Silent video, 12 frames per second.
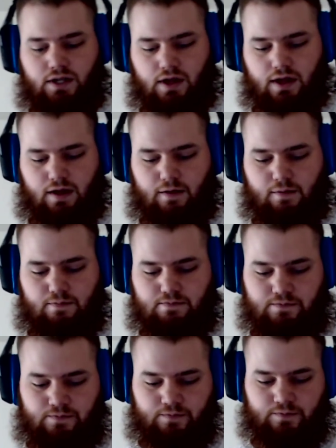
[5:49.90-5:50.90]
Um,
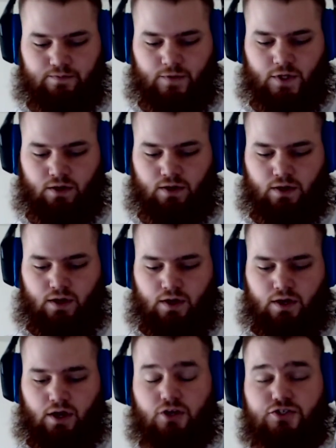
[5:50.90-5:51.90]

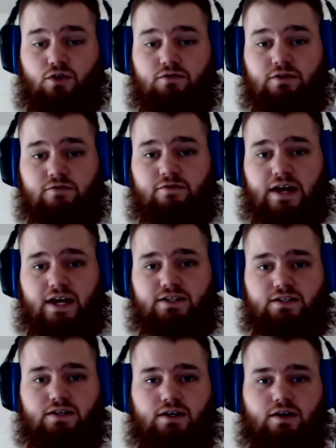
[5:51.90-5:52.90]
Also, a fun fact
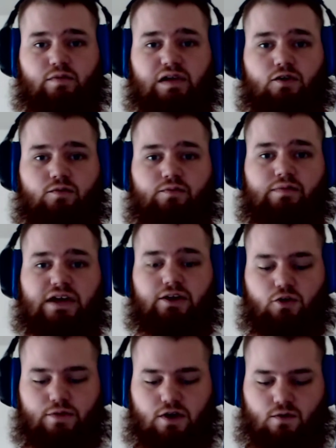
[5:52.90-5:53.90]
about
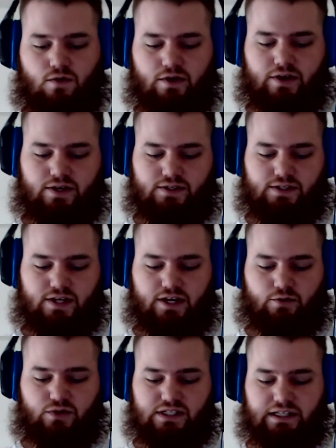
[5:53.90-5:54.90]
medical marijuana is that it
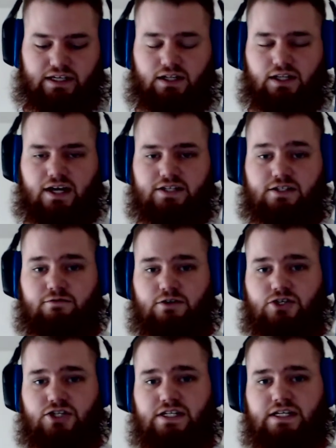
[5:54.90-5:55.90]
was legalized
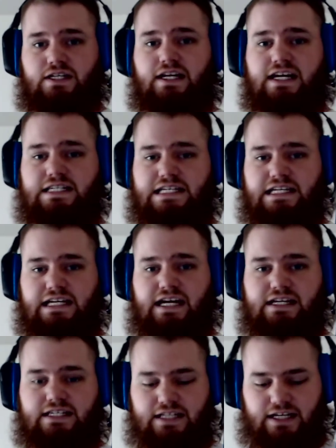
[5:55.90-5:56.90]
first in
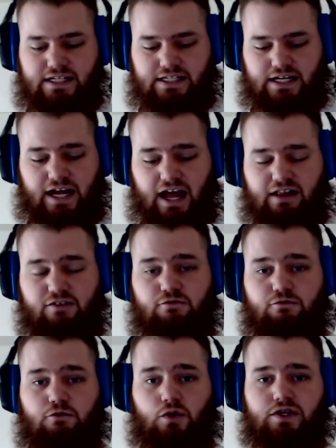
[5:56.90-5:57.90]
1996 in
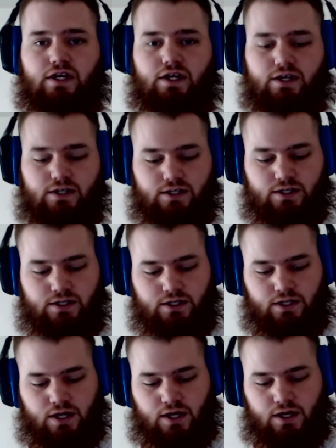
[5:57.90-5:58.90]
California.
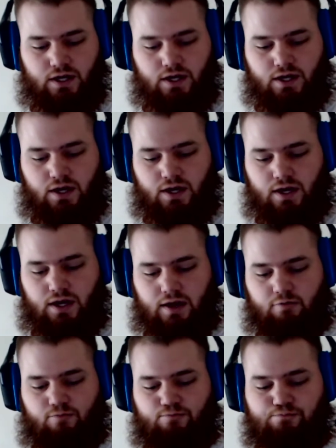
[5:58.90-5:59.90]

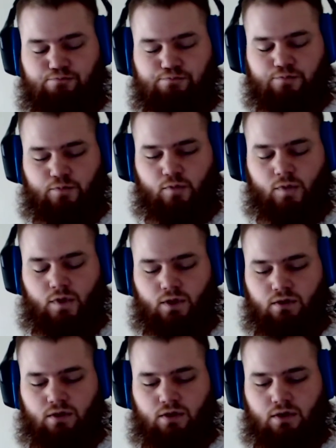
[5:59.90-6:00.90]
Um,
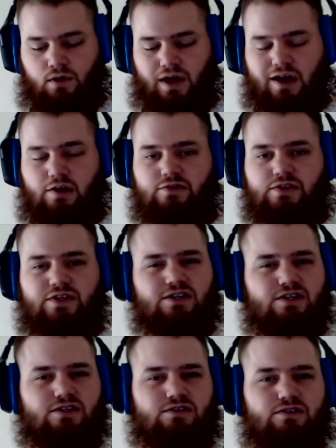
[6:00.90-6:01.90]
However, there
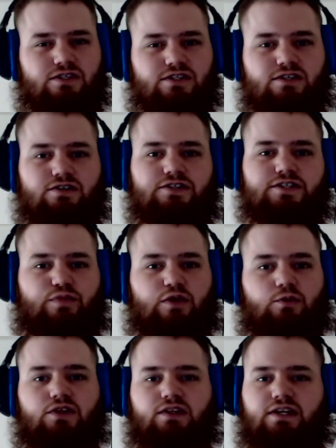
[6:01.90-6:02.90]
are still some
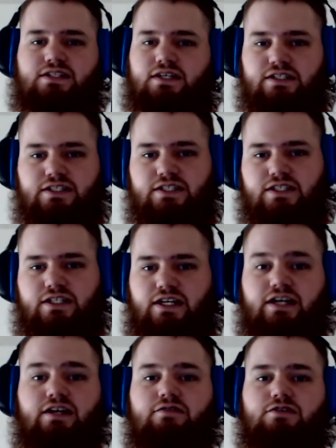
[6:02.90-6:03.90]
people that like to cling to the negatives